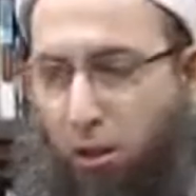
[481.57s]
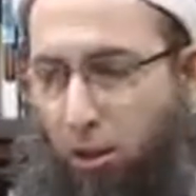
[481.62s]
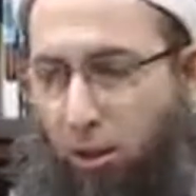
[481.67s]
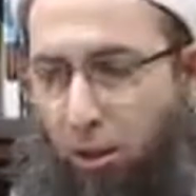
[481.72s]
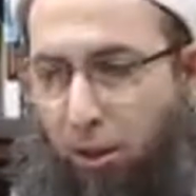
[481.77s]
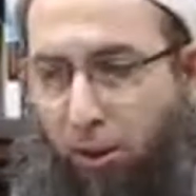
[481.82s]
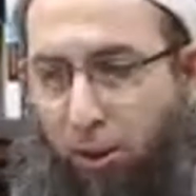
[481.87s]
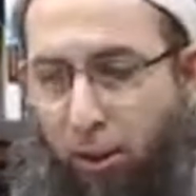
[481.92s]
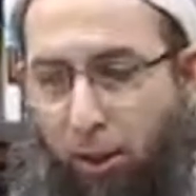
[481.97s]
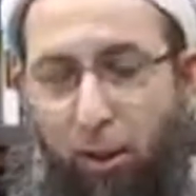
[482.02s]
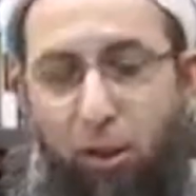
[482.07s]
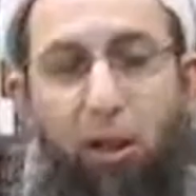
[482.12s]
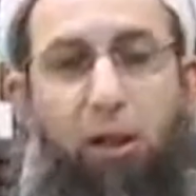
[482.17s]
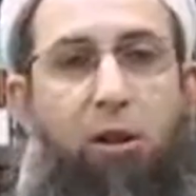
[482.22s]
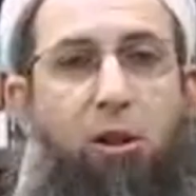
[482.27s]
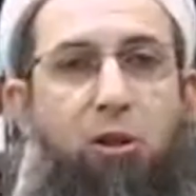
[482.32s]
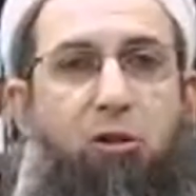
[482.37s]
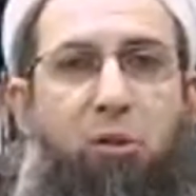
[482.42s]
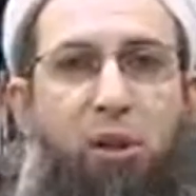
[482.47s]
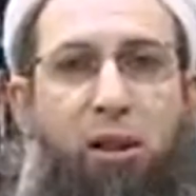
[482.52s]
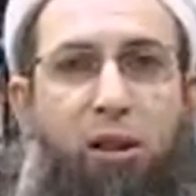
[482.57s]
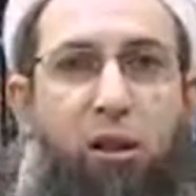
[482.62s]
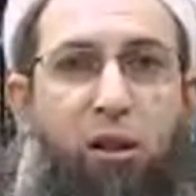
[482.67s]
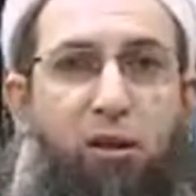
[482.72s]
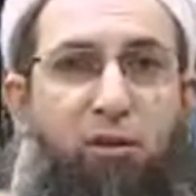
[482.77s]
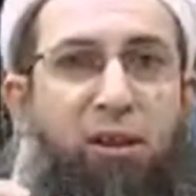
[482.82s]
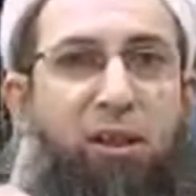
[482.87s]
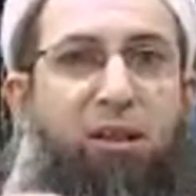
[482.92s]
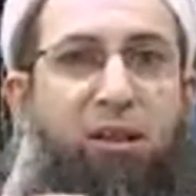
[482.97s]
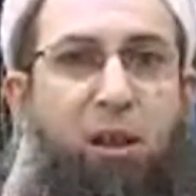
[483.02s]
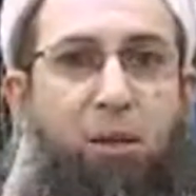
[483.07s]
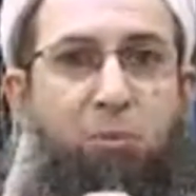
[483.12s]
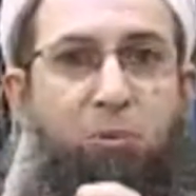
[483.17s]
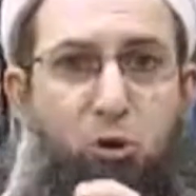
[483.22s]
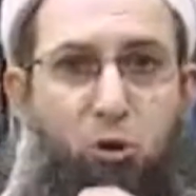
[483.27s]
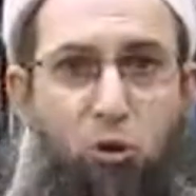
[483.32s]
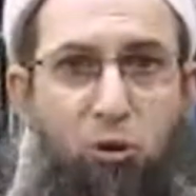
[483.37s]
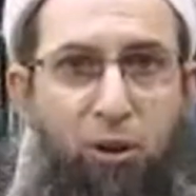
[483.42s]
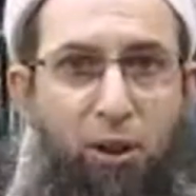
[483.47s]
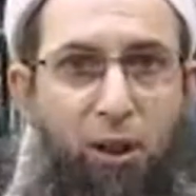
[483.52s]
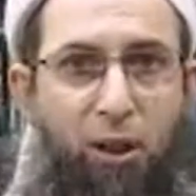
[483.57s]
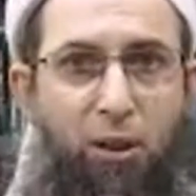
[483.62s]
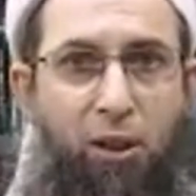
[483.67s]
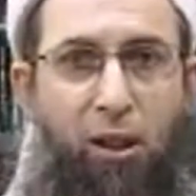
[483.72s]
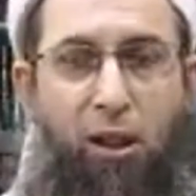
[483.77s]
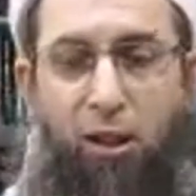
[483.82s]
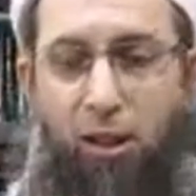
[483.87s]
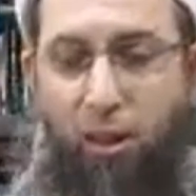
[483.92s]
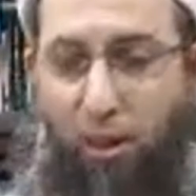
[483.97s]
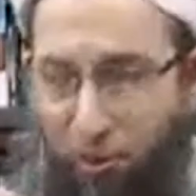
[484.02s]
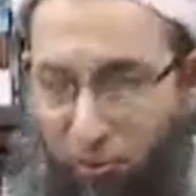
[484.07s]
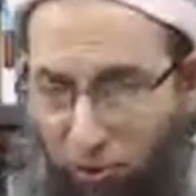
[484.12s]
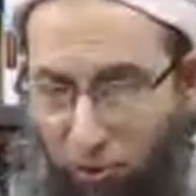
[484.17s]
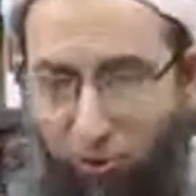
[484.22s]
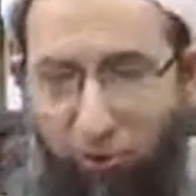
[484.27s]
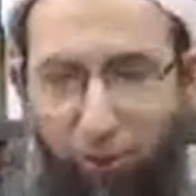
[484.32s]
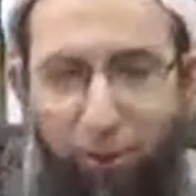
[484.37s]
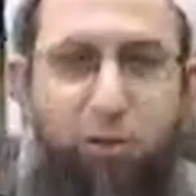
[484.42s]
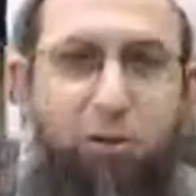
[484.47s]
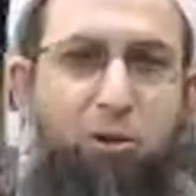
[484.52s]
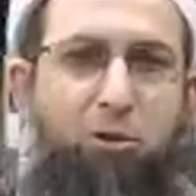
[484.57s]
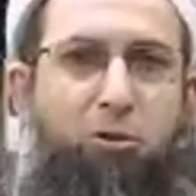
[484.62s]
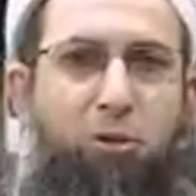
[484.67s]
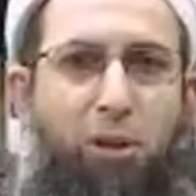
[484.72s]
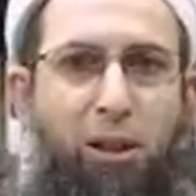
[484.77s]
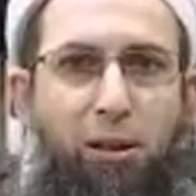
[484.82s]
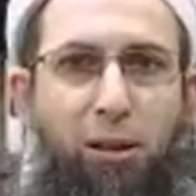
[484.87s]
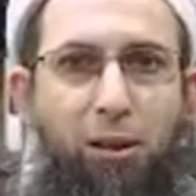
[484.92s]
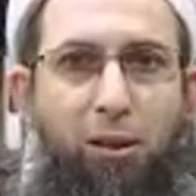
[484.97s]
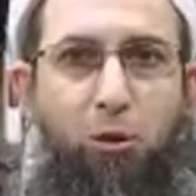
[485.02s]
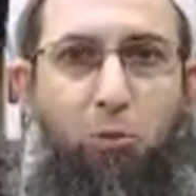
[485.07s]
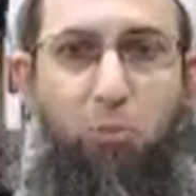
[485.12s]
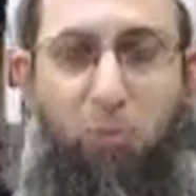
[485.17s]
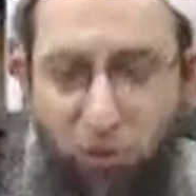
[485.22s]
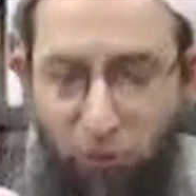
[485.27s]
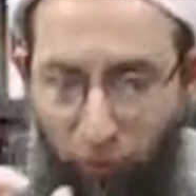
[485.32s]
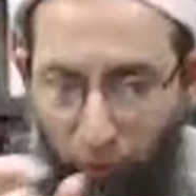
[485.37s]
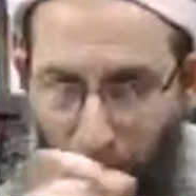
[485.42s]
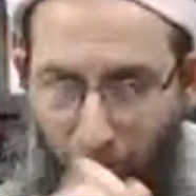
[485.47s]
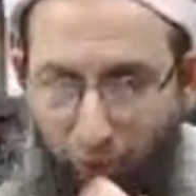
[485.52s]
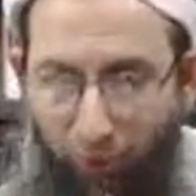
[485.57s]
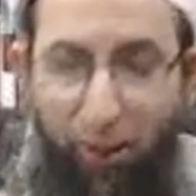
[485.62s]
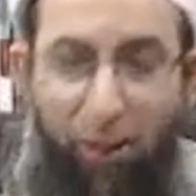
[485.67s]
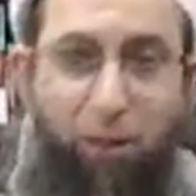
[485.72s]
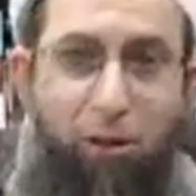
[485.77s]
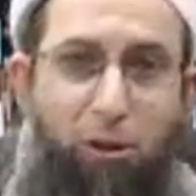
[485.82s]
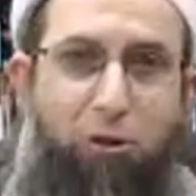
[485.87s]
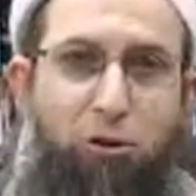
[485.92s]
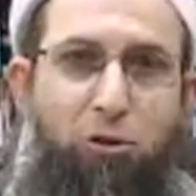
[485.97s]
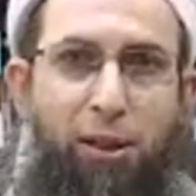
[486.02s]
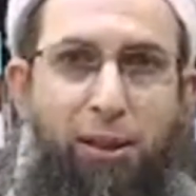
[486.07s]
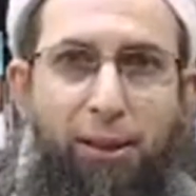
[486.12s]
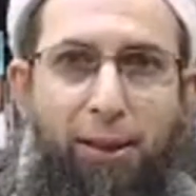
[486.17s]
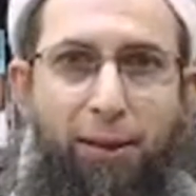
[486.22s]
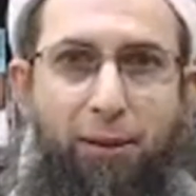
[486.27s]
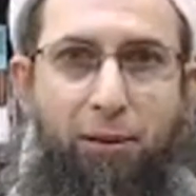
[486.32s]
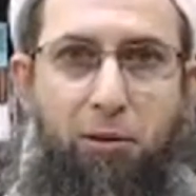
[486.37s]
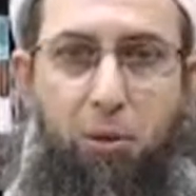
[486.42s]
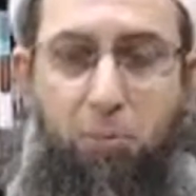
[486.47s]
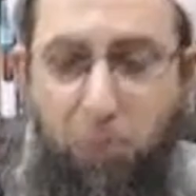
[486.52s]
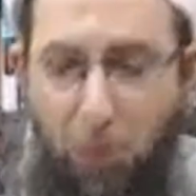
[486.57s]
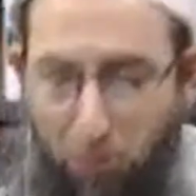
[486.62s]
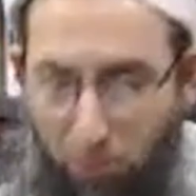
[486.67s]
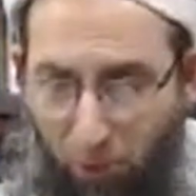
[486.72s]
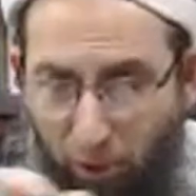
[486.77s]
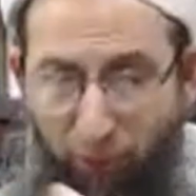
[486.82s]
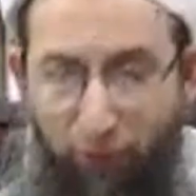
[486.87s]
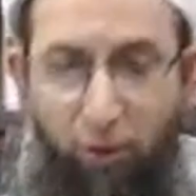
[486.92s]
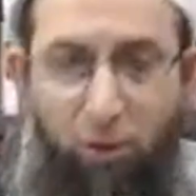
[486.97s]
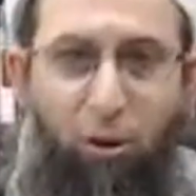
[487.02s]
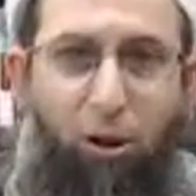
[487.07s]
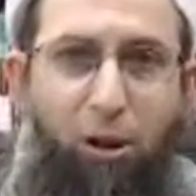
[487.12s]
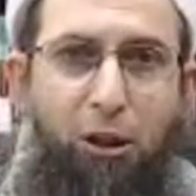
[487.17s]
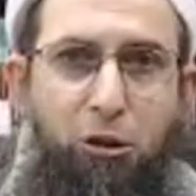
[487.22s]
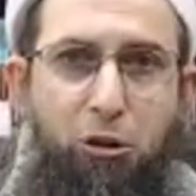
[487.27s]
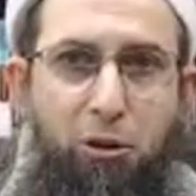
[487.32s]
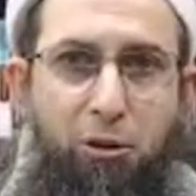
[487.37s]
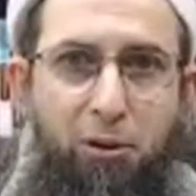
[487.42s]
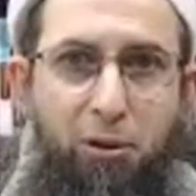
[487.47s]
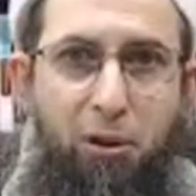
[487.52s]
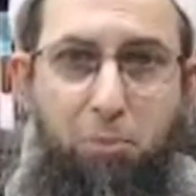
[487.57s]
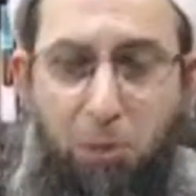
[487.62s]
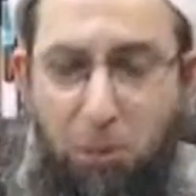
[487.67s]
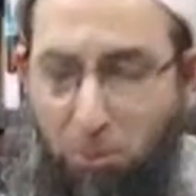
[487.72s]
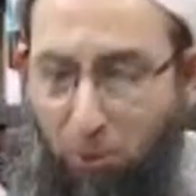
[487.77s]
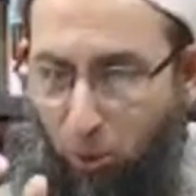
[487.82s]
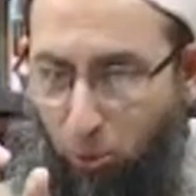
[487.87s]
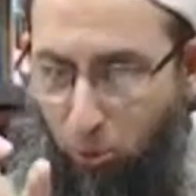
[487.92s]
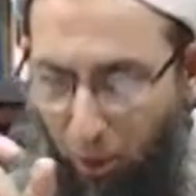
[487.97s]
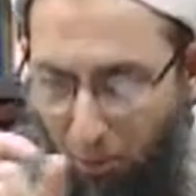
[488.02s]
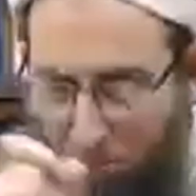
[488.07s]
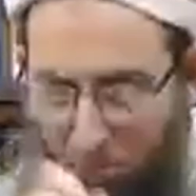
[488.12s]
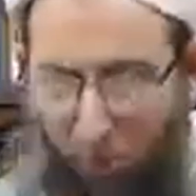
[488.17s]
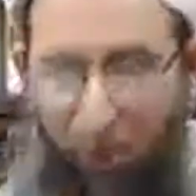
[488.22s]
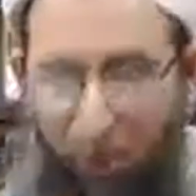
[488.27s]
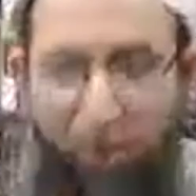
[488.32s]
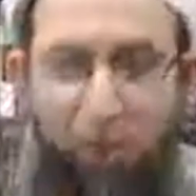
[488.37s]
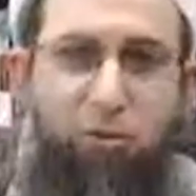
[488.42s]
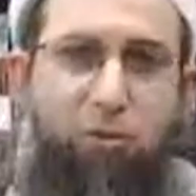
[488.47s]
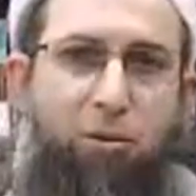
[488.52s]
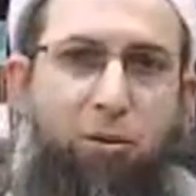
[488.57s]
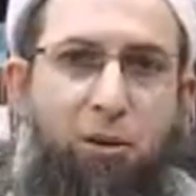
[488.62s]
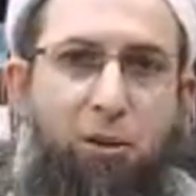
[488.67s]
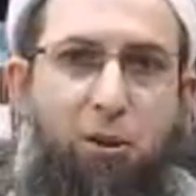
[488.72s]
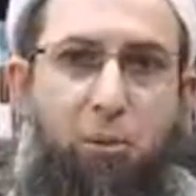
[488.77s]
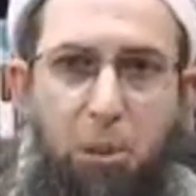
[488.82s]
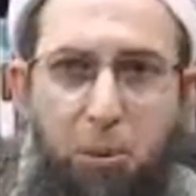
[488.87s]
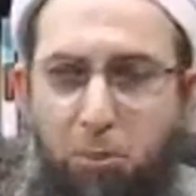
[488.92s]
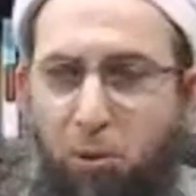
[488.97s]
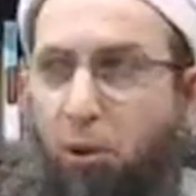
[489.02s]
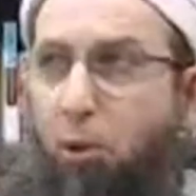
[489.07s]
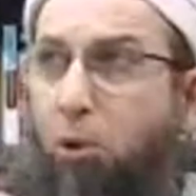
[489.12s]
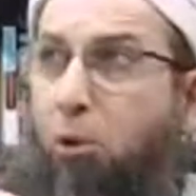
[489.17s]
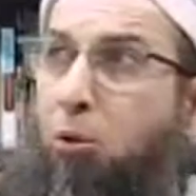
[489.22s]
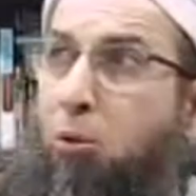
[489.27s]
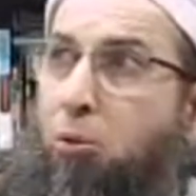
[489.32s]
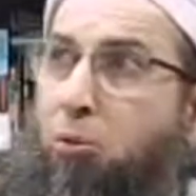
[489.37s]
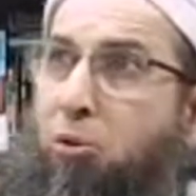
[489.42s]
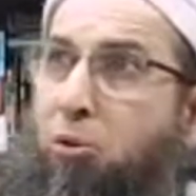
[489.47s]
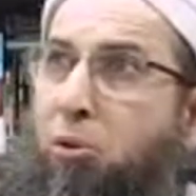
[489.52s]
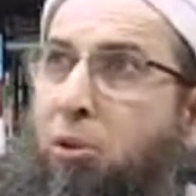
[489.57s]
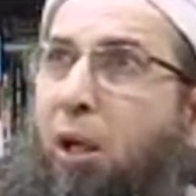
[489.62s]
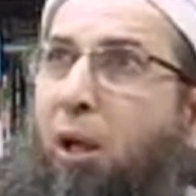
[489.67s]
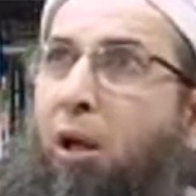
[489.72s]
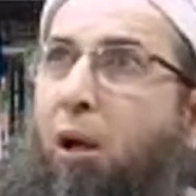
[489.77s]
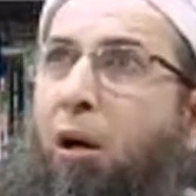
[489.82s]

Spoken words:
their understanding of Kitab al-Sunnah is the right understanding. You must follow their understanding. The people of the knowledge, the people who are pious, the people whose